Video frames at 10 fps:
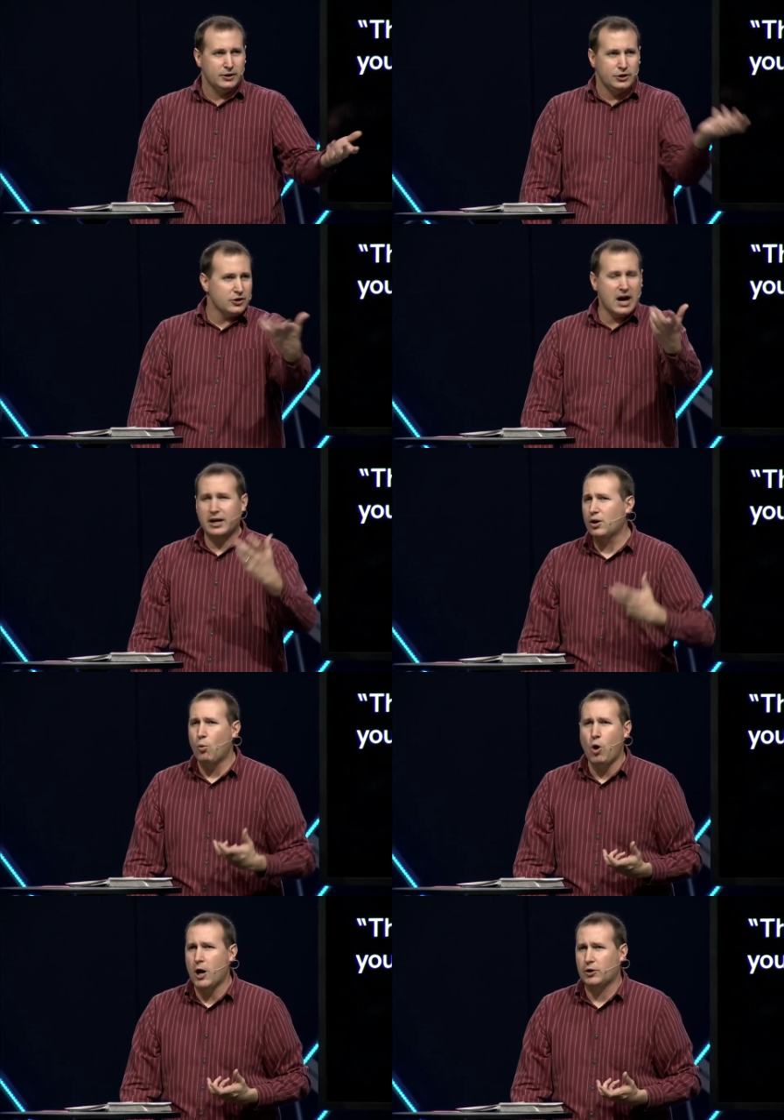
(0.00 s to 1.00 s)
You're not going to
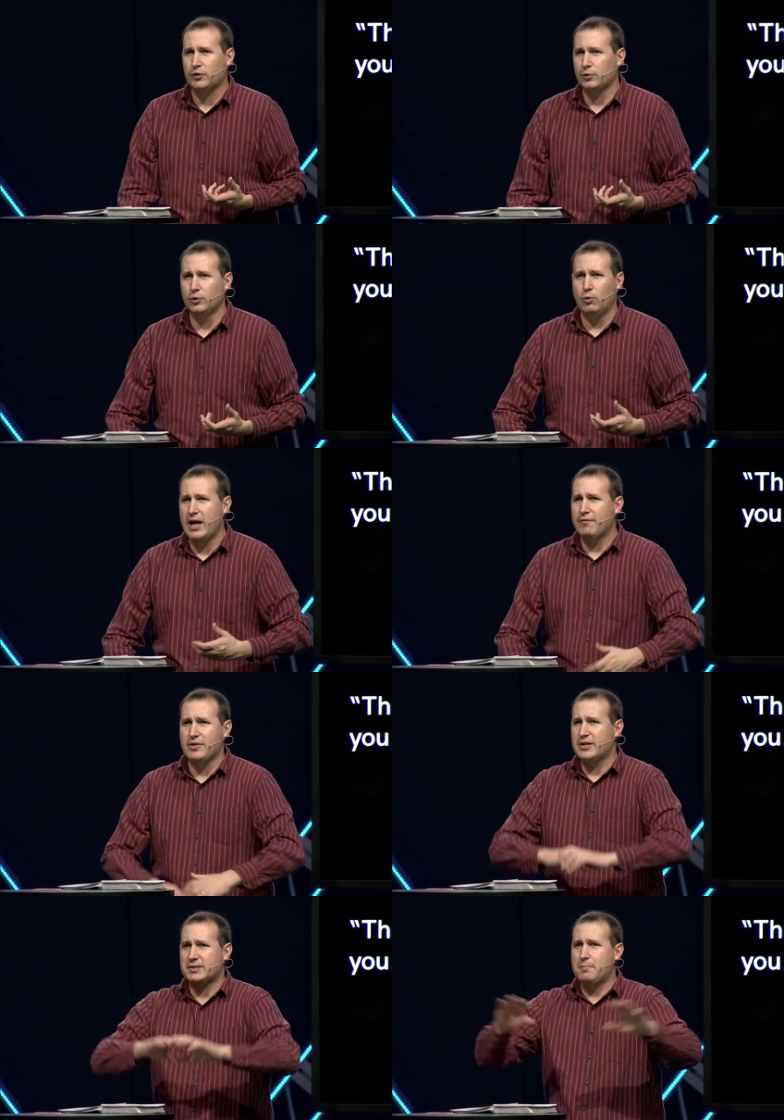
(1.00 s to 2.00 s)
walk through whatever
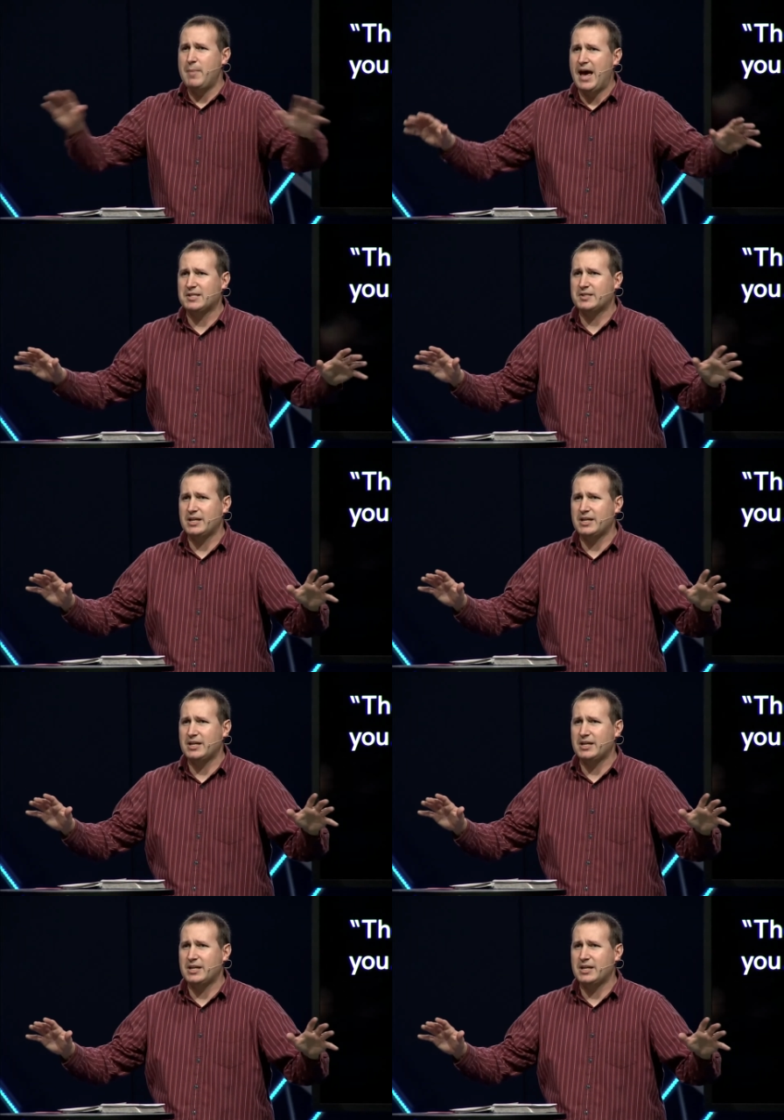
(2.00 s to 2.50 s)
this mess